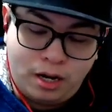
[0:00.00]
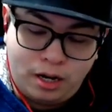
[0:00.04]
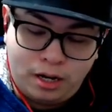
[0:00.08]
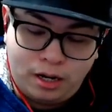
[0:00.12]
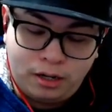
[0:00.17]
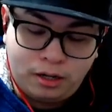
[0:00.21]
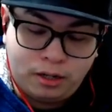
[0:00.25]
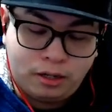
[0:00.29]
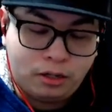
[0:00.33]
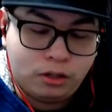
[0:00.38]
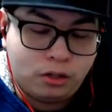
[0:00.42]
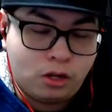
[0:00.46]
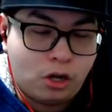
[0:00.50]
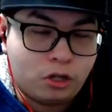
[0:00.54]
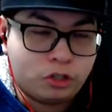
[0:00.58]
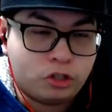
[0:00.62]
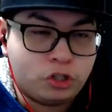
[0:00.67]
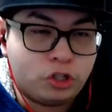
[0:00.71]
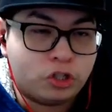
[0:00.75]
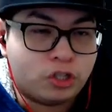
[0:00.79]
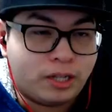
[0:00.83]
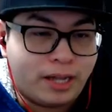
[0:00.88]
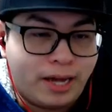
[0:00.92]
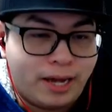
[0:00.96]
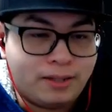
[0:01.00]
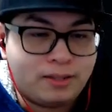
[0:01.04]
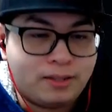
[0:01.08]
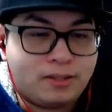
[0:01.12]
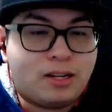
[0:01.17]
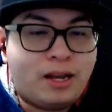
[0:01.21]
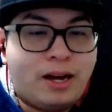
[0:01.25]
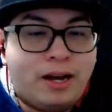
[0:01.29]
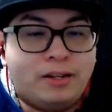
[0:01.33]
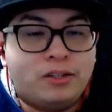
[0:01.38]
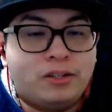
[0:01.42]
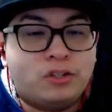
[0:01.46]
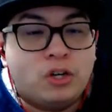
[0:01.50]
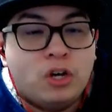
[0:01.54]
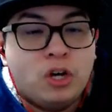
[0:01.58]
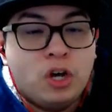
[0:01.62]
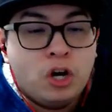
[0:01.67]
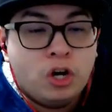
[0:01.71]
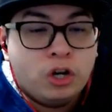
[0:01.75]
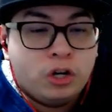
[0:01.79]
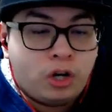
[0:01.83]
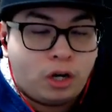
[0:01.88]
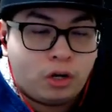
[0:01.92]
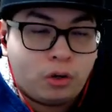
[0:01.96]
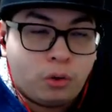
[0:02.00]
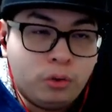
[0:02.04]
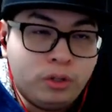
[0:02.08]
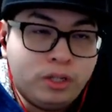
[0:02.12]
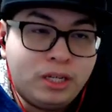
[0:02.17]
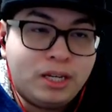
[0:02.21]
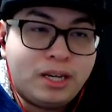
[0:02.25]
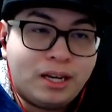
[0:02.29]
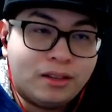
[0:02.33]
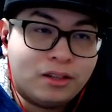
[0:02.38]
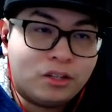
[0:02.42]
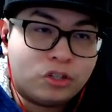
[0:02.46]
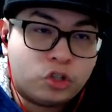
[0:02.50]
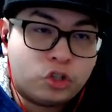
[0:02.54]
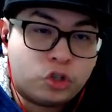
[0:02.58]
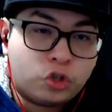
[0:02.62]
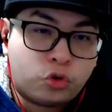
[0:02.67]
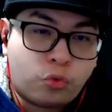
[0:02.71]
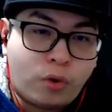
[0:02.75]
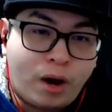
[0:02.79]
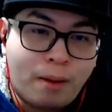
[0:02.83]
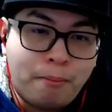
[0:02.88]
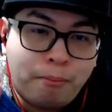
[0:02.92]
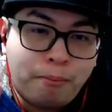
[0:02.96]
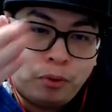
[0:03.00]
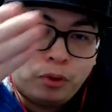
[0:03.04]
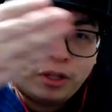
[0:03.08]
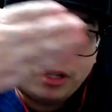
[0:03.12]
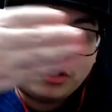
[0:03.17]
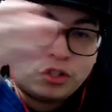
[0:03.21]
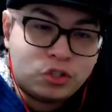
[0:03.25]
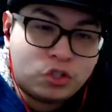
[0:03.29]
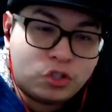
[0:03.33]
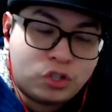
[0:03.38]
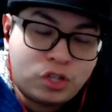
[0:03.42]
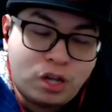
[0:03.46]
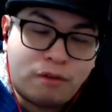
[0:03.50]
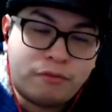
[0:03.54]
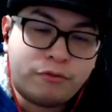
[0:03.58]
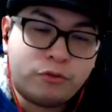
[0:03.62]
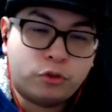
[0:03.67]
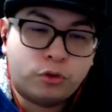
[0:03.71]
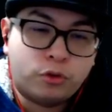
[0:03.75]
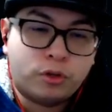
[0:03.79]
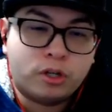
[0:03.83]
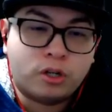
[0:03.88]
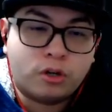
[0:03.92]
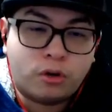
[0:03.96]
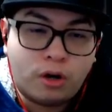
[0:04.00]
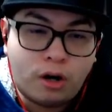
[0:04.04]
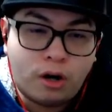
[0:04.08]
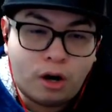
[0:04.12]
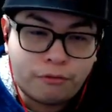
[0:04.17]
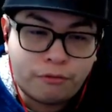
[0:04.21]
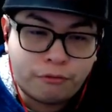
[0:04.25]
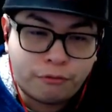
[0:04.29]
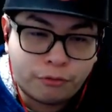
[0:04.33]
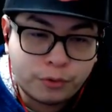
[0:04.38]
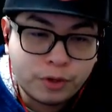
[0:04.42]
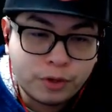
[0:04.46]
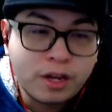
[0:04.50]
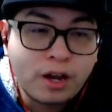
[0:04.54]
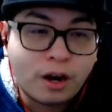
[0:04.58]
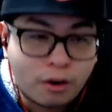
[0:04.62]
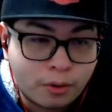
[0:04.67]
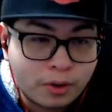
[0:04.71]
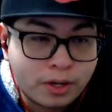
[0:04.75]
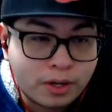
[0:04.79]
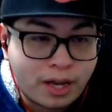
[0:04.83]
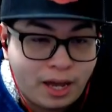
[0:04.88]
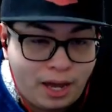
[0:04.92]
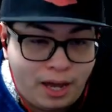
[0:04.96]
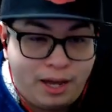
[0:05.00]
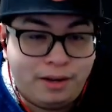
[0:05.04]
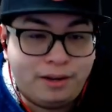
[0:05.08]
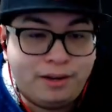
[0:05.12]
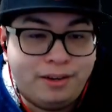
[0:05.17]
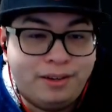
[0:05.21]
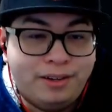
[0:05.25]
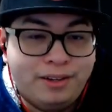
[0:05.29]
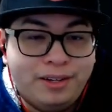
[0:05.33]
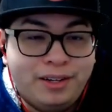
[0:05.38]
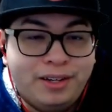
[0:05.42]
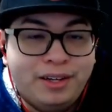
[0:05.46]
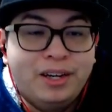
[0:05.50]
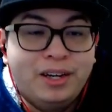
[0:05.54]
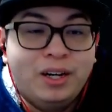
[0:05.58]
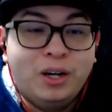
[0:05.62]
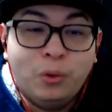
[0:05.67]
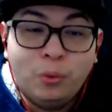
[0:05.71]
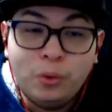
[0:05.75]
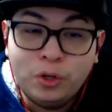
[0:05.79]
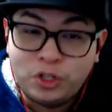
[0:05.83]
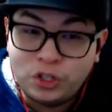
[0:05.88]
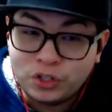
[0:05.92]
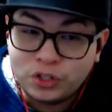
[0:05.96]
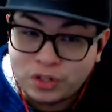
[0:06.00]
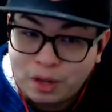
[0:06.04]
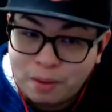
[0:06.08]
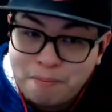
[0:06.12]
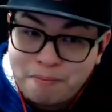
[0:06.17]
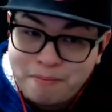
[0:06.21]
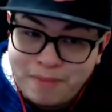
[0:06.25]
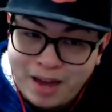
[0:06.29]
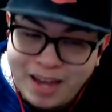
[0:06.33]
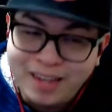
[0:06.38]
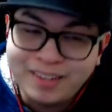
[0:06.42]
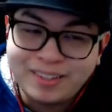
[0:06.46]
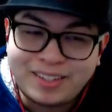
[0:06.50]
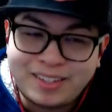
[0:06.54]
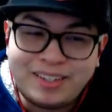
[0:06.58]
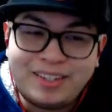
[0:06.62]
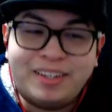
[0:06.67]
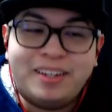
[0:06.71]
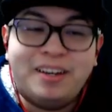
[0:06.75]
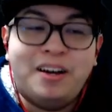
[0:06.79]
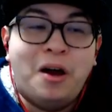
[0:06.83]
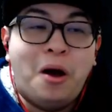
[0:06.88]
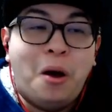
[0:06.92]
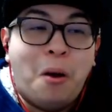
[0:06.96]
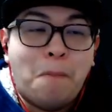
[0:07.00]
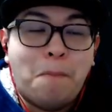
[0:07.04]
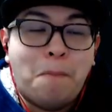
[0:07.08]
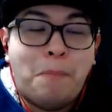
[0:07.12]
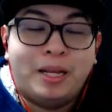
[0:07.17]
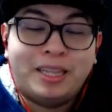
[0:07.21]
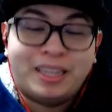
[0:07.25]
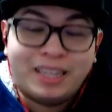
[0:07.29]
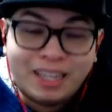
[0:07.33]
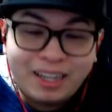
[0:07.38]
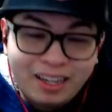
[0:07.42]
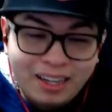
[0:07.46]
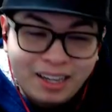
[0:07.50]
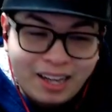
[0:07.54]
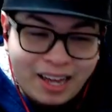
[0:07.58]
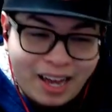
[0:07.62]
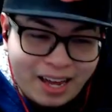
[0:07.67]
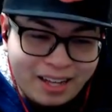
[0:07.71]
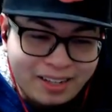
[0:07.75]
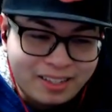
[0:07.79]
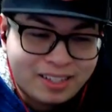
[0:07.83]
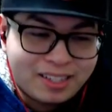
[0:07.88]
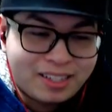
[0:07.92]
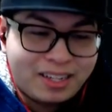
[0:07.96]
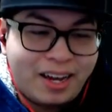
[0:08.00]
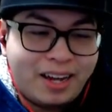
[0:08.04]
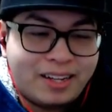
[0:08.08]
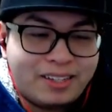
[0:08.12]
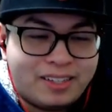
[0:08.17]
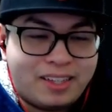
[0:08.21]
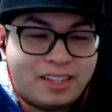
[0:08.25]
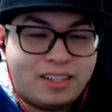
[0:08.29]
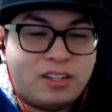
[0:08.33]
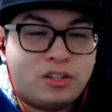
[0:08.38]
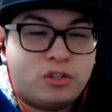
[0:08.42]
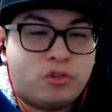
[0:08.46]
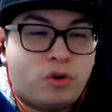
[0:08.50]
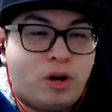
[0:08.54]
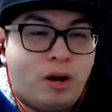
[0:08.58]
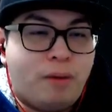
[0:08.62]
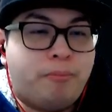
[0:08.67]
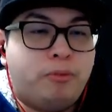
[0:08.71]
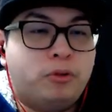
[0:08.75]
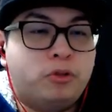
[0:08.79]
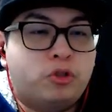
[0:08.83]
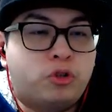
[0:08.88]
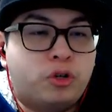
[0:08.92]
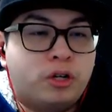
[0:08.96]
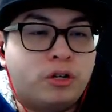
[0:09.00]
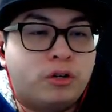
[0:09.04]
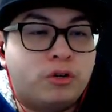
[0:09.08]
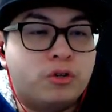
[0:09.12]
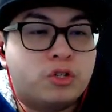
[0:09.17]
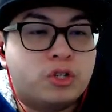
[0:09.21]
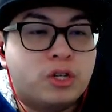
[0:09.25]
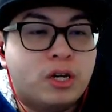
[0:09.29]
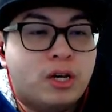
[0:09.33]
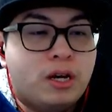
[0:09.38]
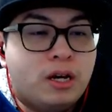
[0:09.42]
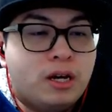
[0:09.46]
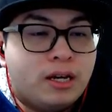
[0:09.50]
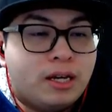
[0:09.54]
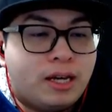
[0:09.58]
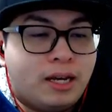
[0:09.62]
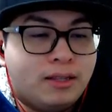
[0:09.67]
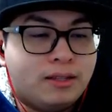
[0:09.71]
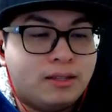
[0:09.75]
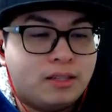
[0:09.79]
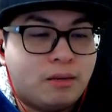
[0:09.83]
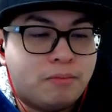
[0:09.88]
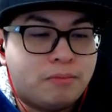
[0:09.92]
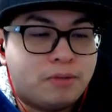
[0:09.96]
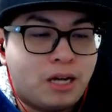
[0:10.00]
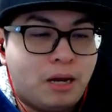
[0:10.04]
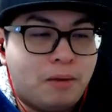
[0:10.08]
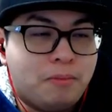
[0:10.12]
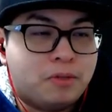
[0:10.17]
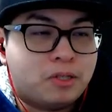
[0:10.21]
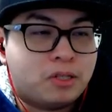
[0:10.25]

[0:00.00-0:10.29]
launches Landslides, not only can the Trample itself trigger a free Hurricane, which is amazing, but the Landslides that the Trample triggers can sometimes